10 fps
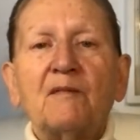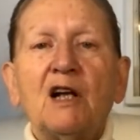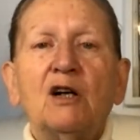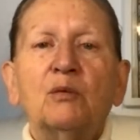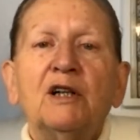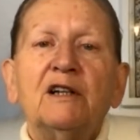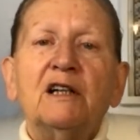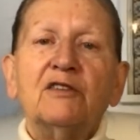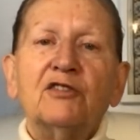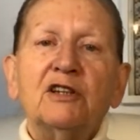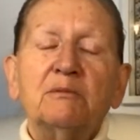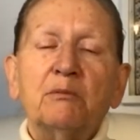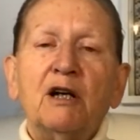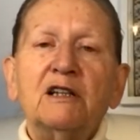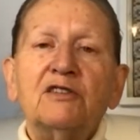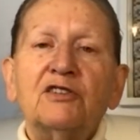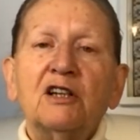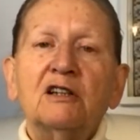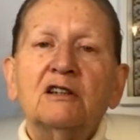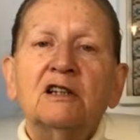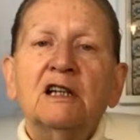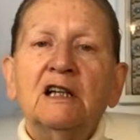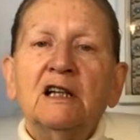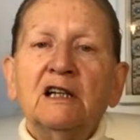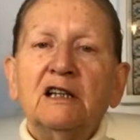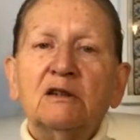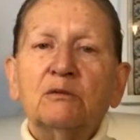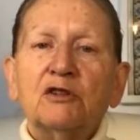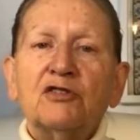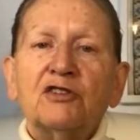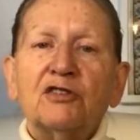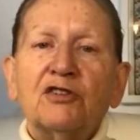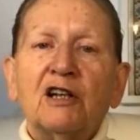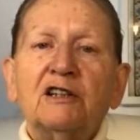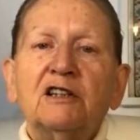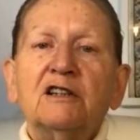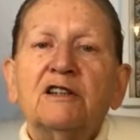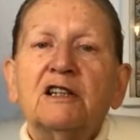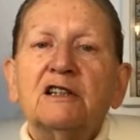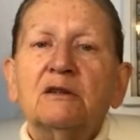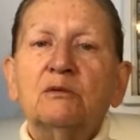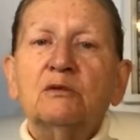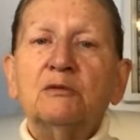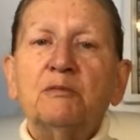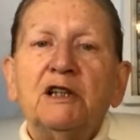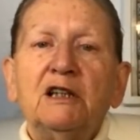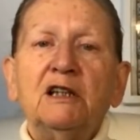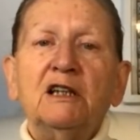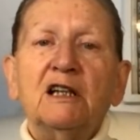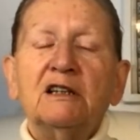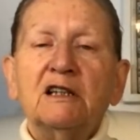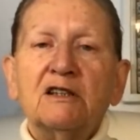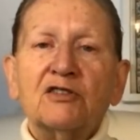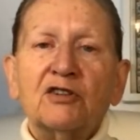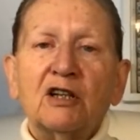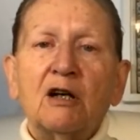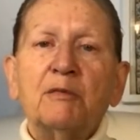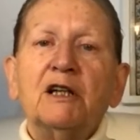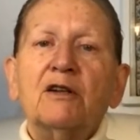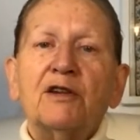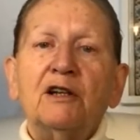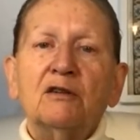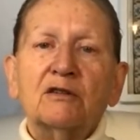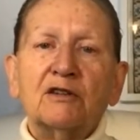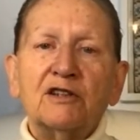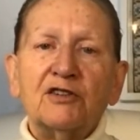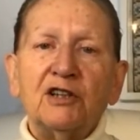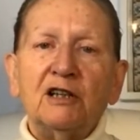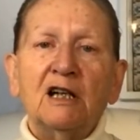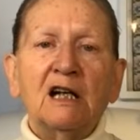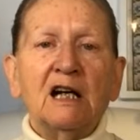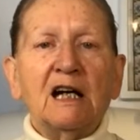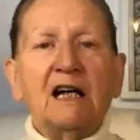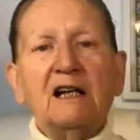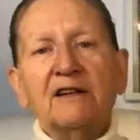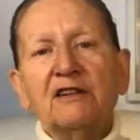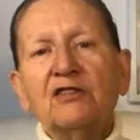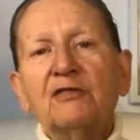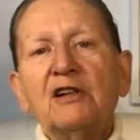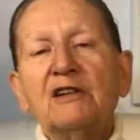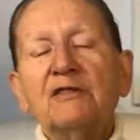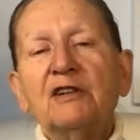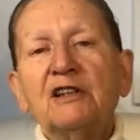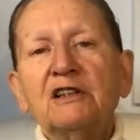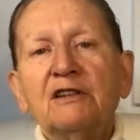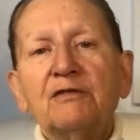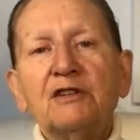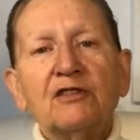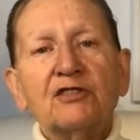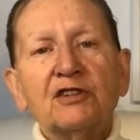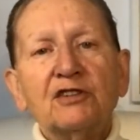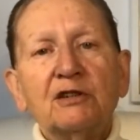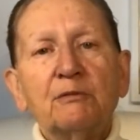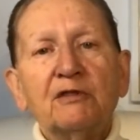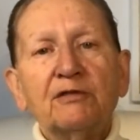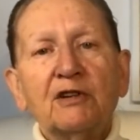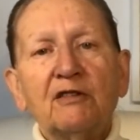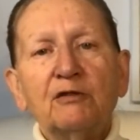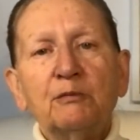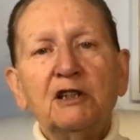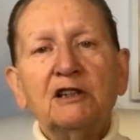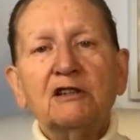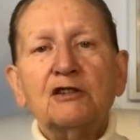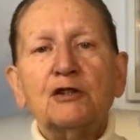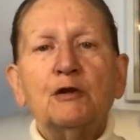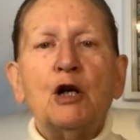Whereas in Pakistan, it was decided that it would be an Islamic theocracy. And that's a very, very different system of government.